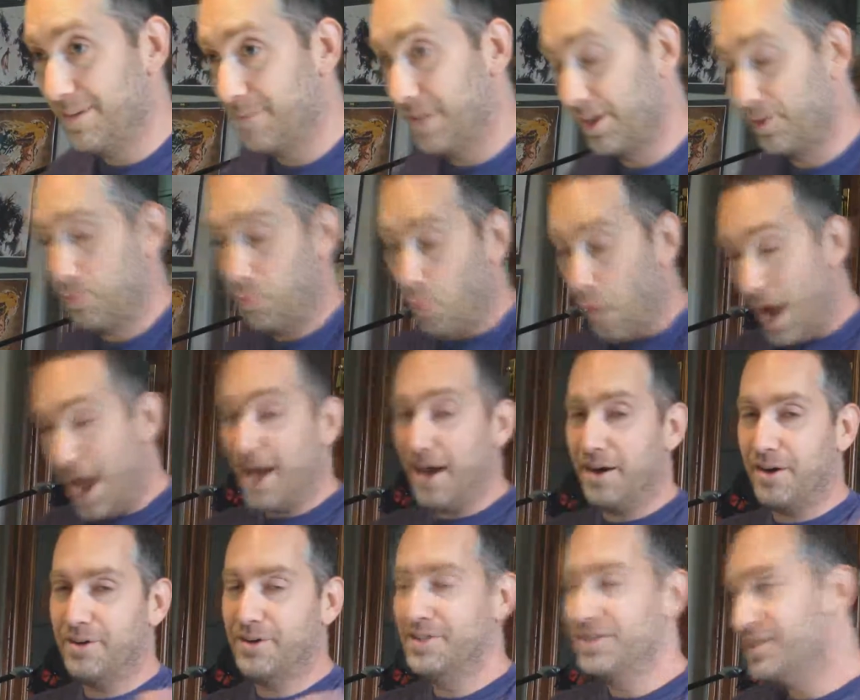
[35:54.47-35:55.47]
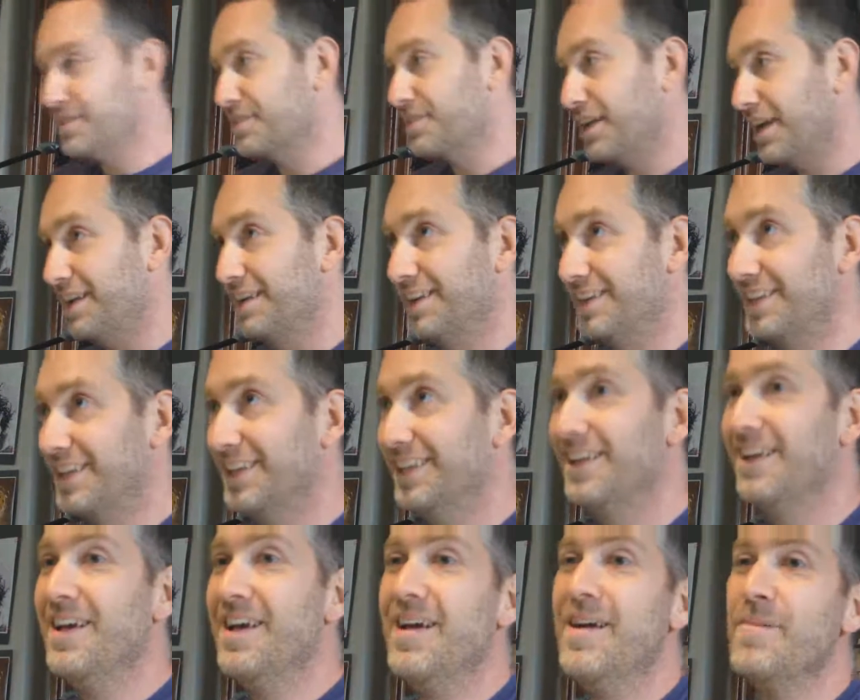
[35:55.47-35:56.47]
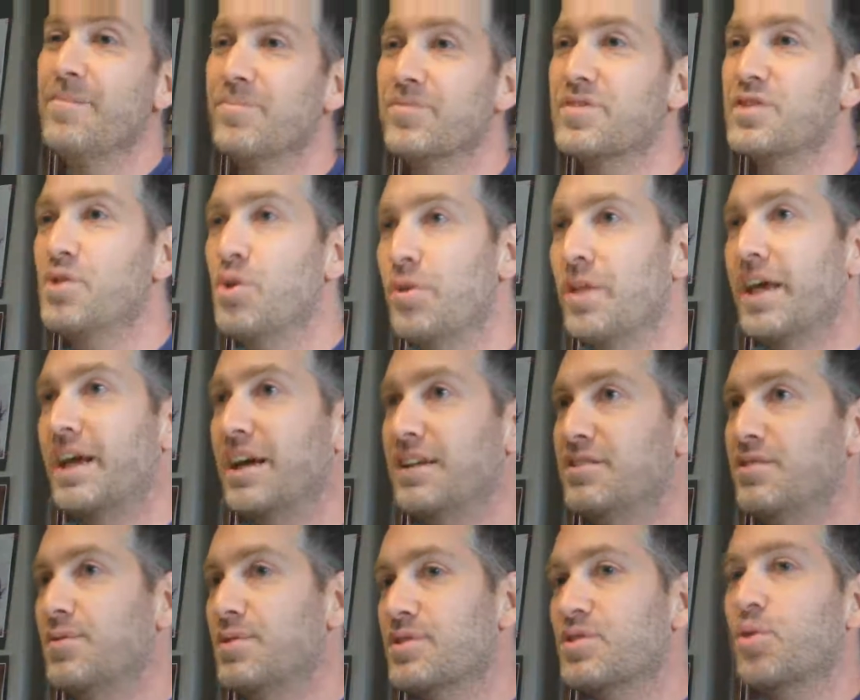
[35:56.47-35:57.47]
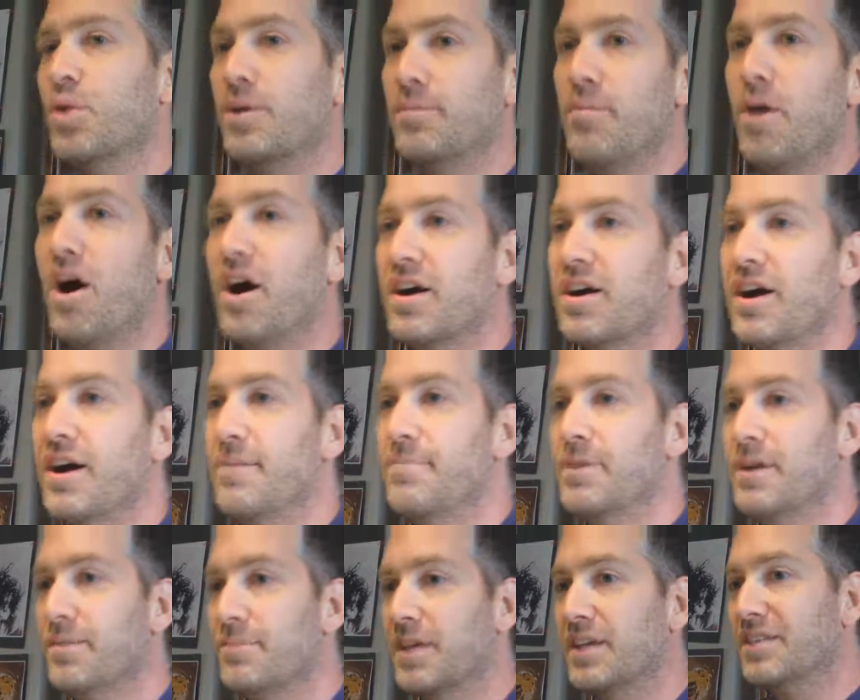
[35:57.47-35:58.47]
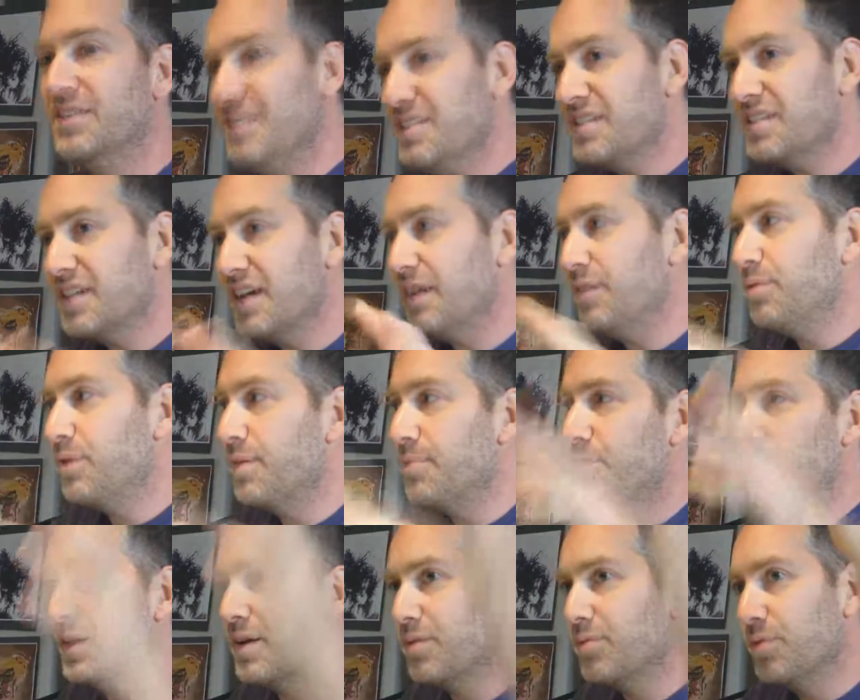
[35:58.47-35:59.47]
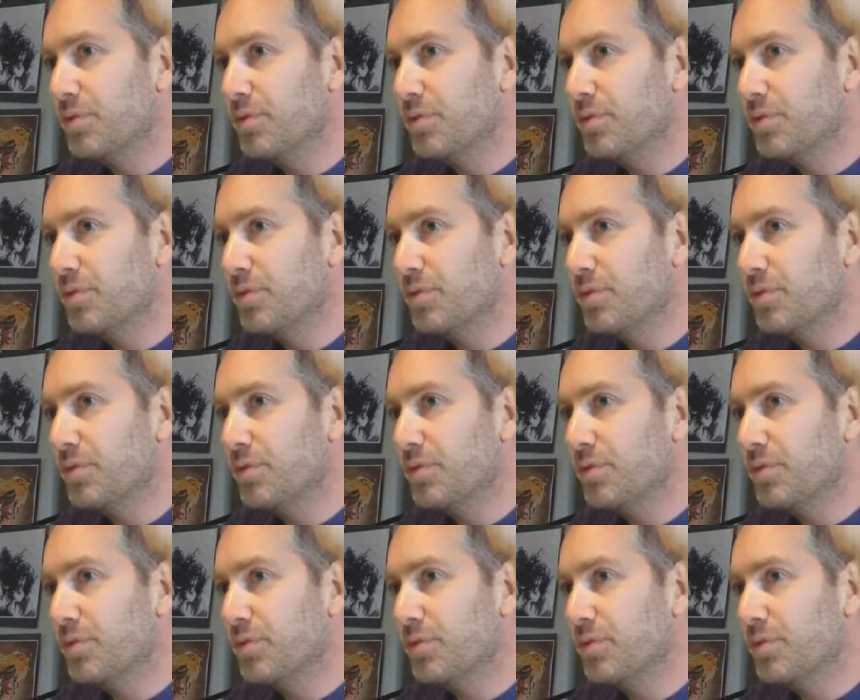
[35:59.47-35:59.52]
I'm like, wow, this is kind of neat. And so like I do this quick mock-up, and I'm like, this is kind of what I'm thinking.